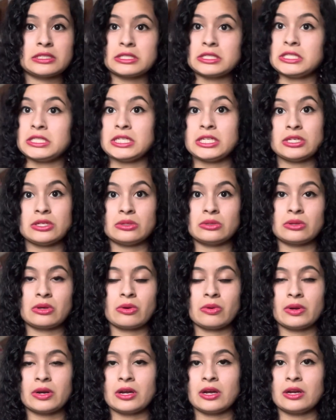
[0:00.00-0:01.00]
deal
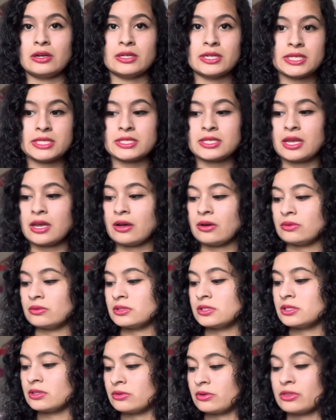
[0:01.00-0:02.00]
going on,
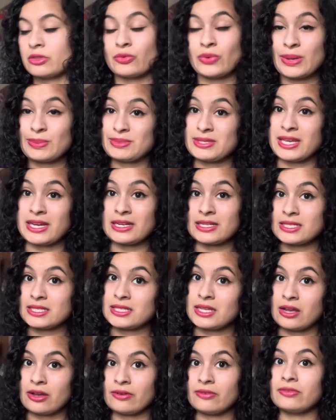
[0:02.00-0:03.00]
discount, or the website
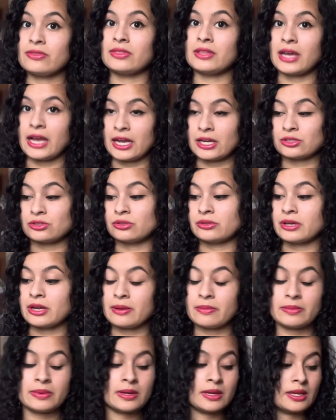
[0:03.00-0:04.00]
itself, the actual
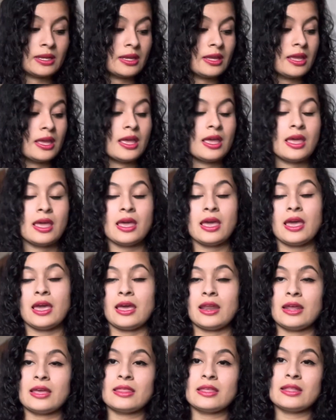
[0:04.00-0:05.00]
company.
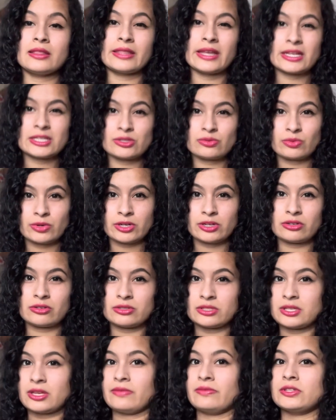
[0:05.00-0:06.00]
And I think that's where you'll
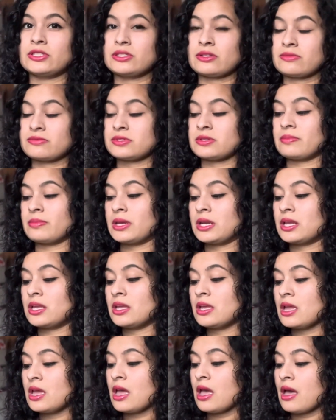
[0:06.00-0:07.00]
save yourself some
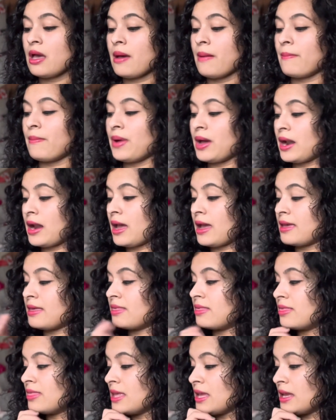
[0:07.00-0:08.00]
money. But I
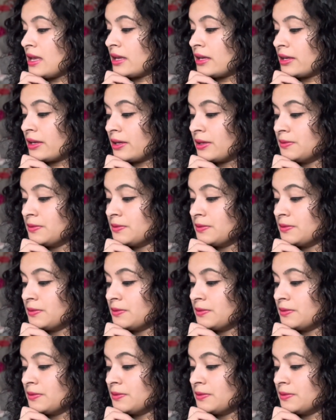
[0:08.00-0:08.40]
think